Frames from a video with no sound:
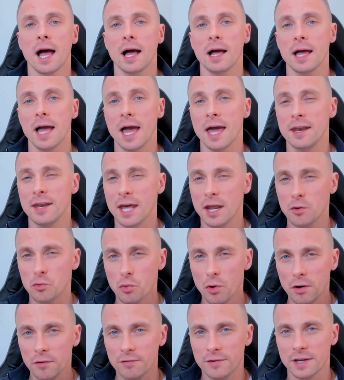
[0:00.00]
And
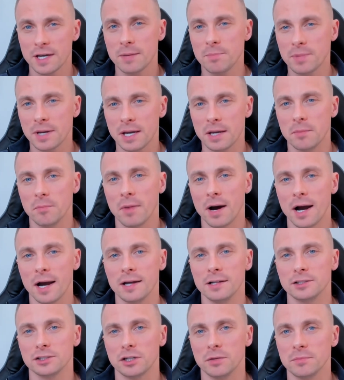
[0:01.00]
worth keeping in
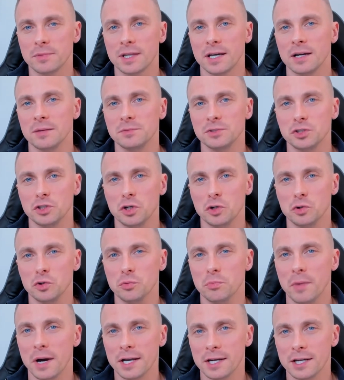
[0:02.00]
mind, sometimes you
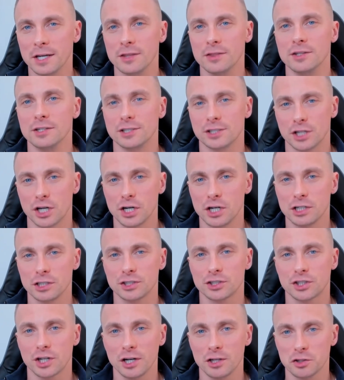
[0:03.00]
might get
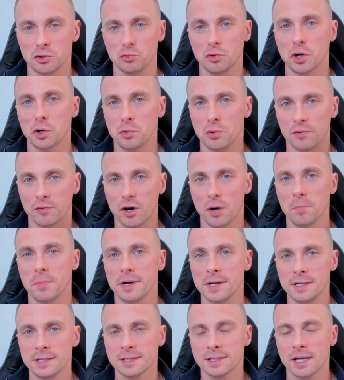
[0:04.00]
discouraged trying to work with
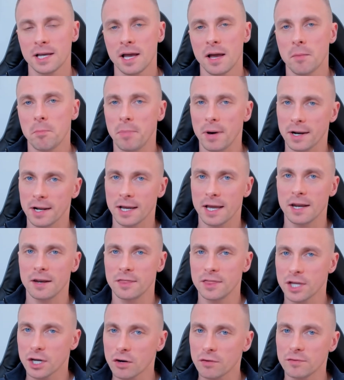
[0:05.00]
companies, but again,
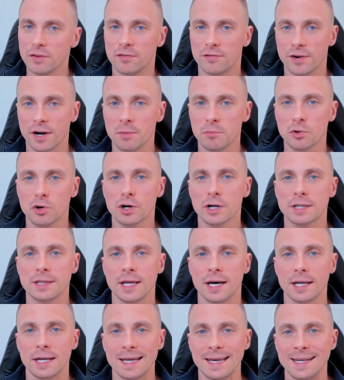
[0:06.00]
think of the framework
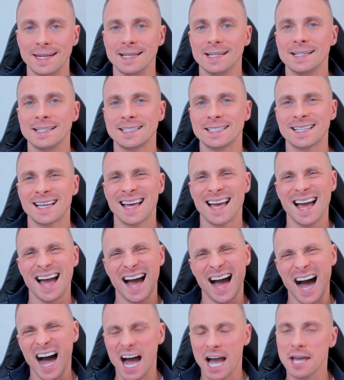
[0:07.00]
that it is
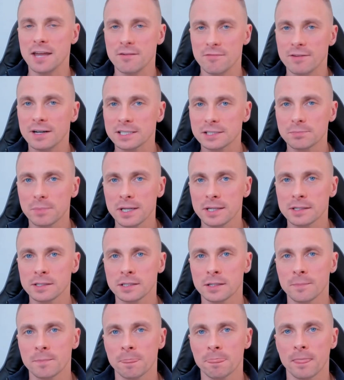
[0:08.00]
high investment
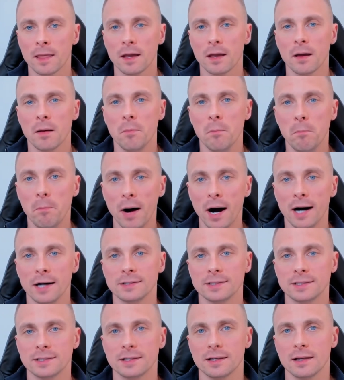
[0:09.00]

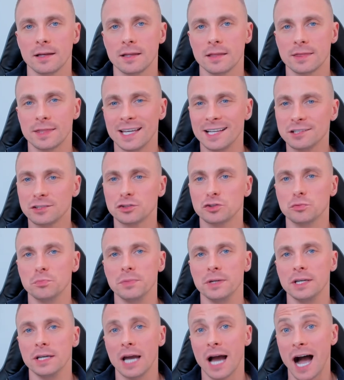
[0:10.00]
but tends to
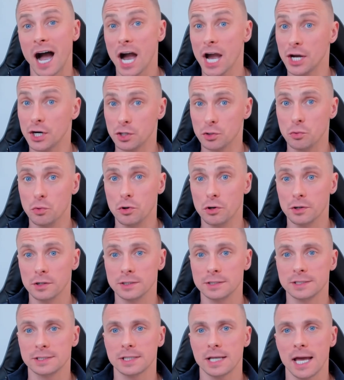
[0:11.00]
be high
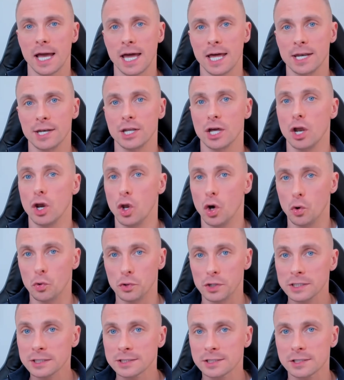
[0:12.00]
rewards and low
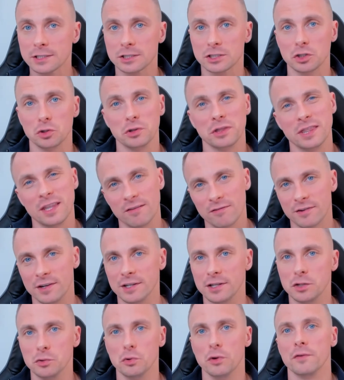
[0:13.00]
risk, so
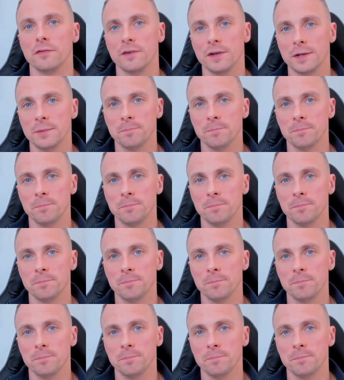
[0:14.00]
definitely worth it.